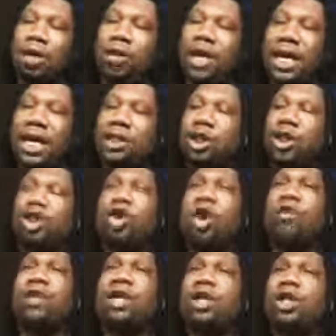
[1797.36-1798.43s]
the
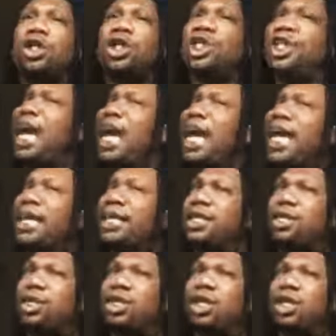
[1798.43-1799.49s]
historical change,
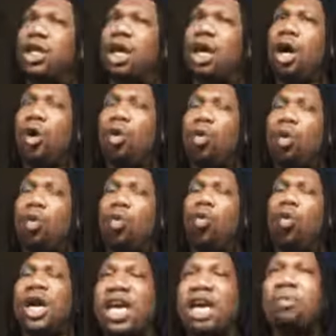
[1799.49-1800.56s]

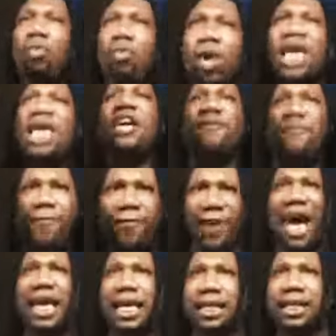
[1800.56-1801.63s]
we, we can
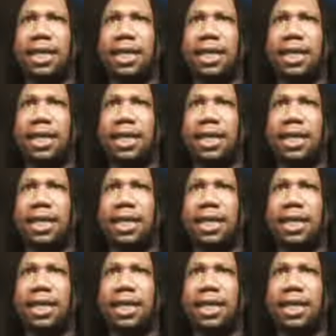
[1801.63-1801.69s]
fight.